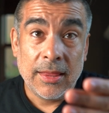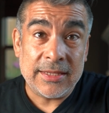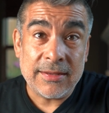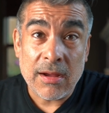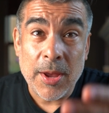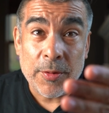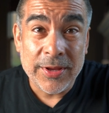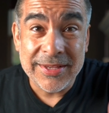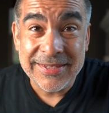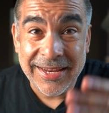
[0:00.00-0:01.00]
Let's talk about
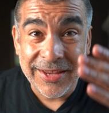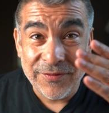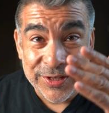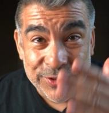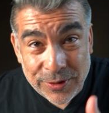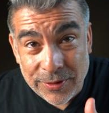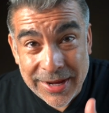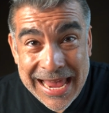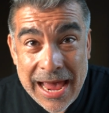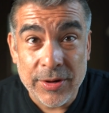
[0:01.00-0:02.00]
real estate in Ventura
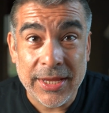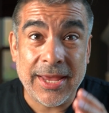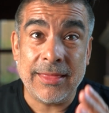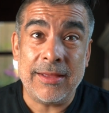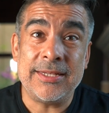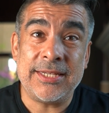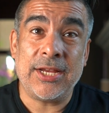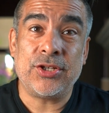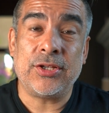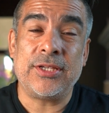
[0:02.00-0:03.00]
County and Los
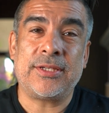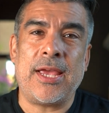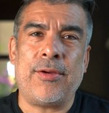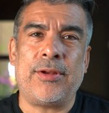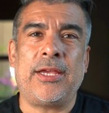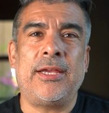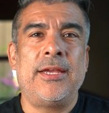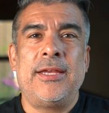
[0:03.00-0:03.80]
Angeles County.